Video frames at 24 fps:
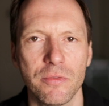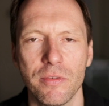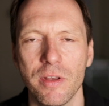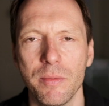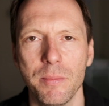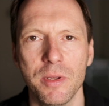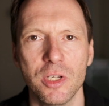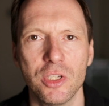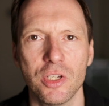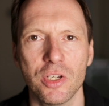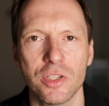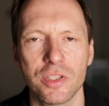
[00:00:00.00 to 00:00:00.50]
of
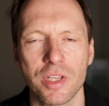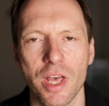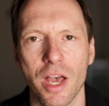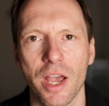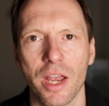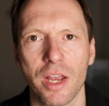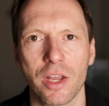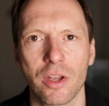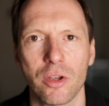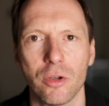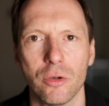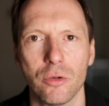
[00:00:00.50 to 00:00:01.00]
images that
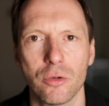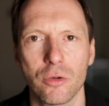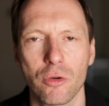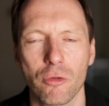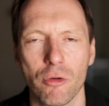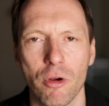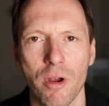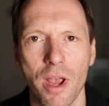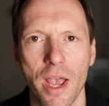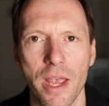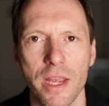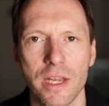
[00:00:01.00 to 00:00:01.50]
I could
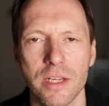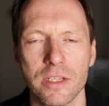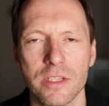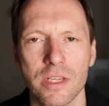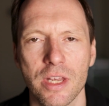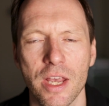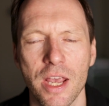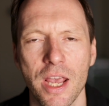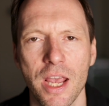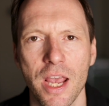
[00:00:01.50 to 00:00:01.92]
create.